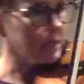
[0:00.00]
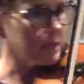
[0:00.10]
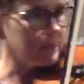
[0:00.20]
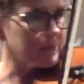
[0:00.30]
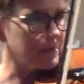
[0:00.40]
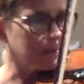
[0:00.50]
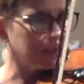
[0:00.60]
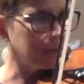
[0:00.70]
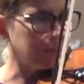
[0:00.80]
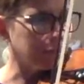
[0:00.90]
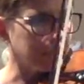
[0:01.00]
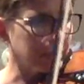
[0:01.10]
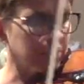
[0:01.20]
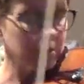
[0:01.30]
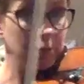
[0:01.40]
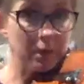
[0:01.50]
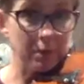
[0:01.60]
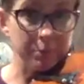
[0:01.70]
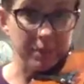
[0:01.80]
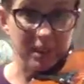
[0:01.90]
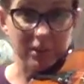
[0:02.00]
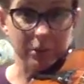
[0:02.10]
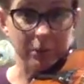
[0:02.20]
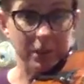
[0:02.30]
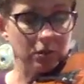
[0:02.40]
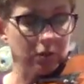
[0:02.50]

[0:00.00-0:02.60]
Starting at 43, we're going to play all the way to